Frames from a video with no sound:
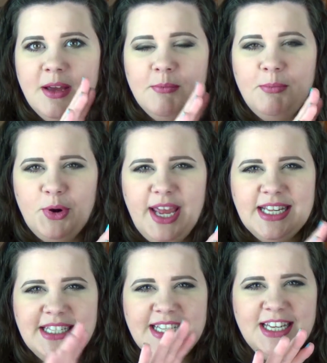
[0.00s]

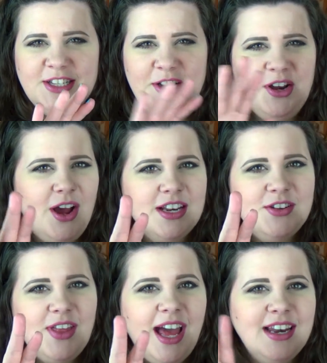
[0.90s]
brands tend to not
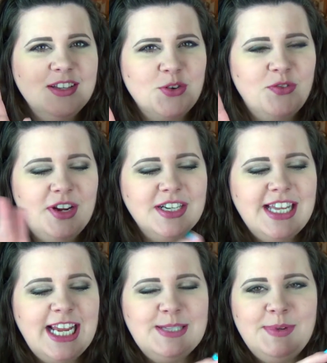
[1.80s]
do that, and it sort of
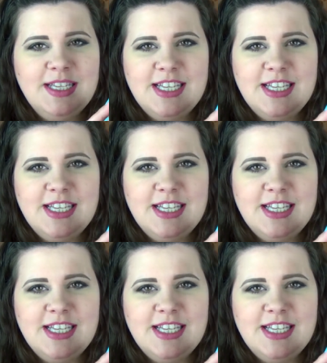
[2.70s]
irritates me.